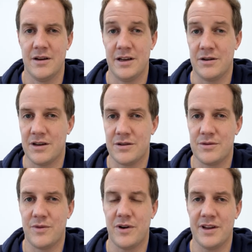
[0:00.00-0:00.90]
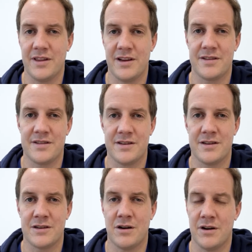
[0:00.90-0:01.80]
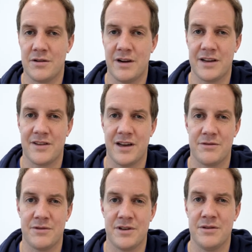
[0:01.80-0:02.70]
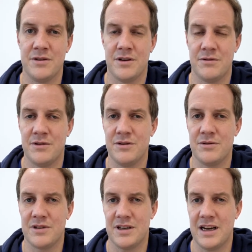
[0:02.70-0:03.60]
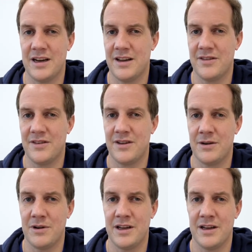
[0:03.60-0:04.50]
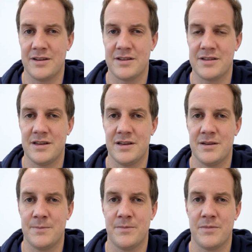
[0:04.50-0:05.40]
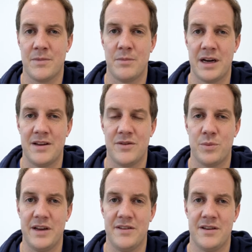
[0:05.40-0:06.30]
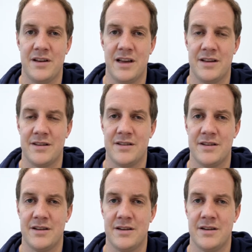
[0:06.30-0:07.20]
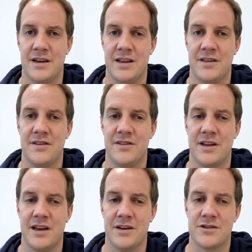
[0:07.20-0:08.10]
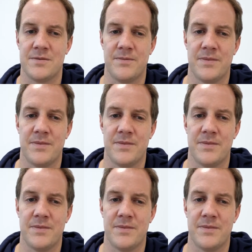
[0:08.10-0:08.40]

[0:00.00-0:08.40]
in order to avoid that uh, contracts get renewed unnecessarily and um, money is wasted at, uh, at this stage.